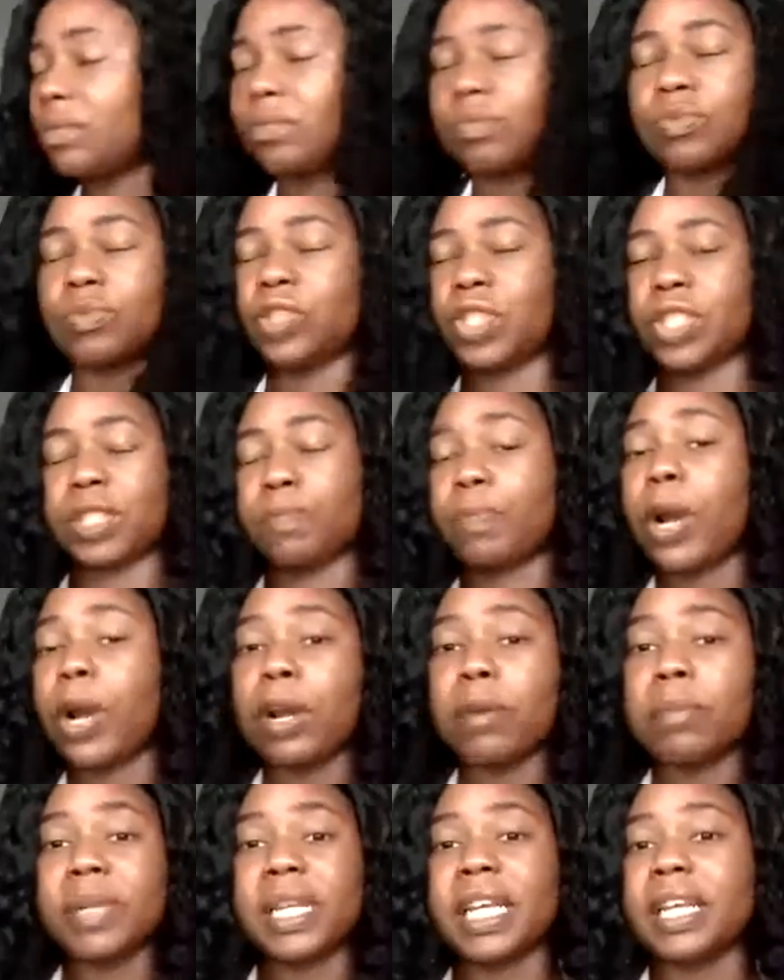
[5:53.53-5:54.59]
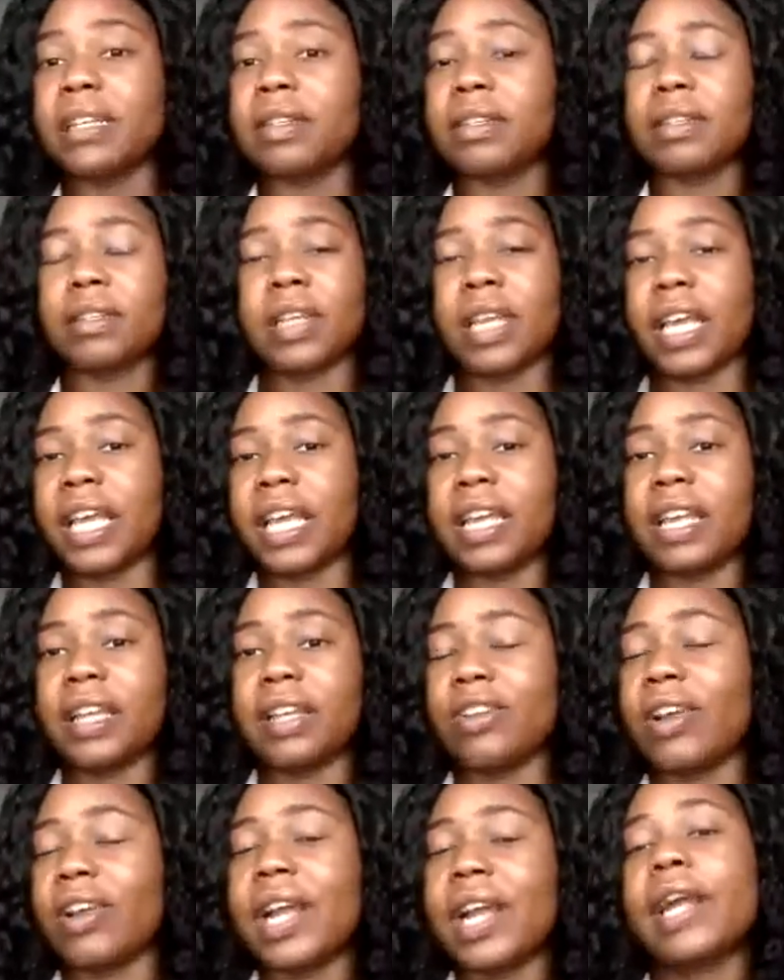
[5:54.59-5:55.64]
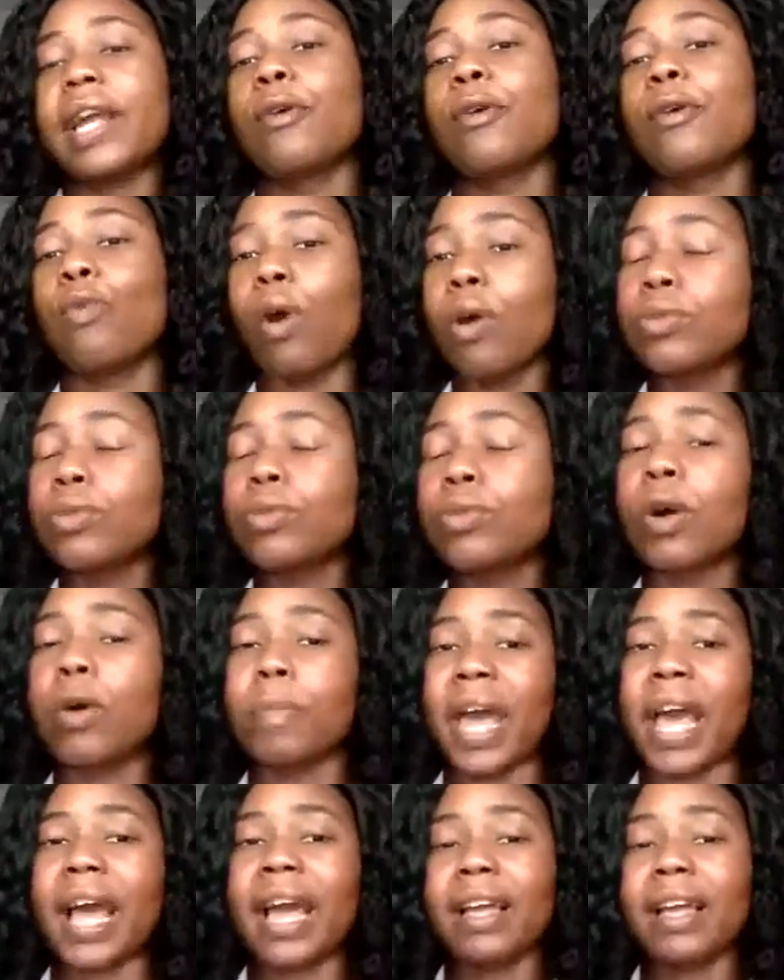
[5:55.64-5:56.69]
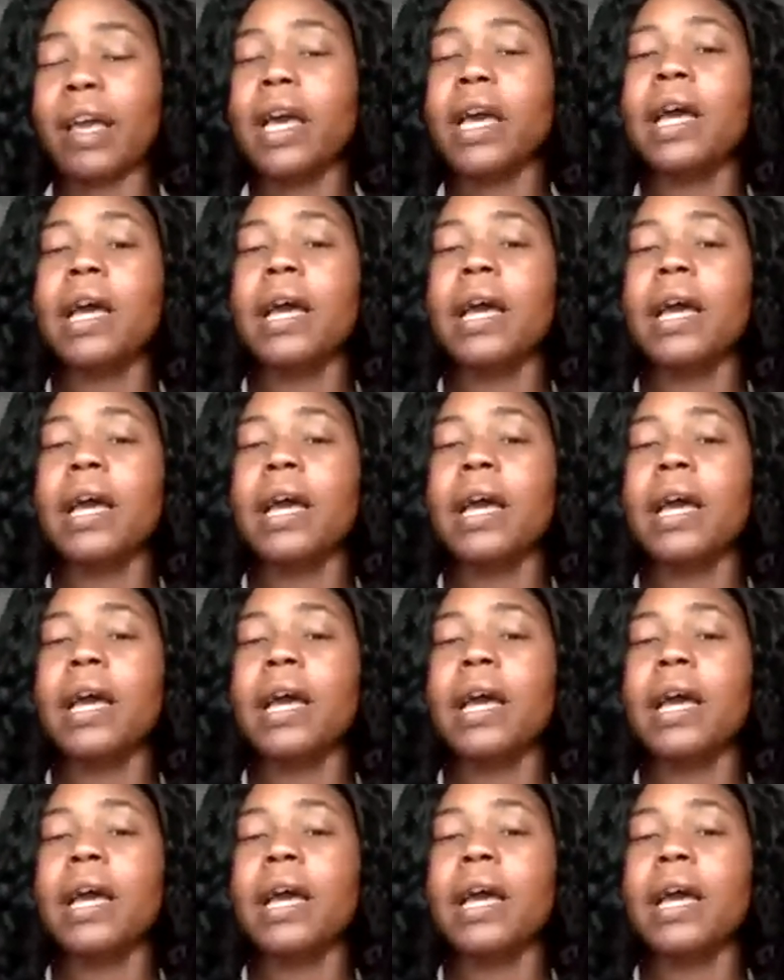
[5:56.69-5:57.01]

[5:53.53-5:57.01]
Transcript: just permanent, and your hair won't grow back.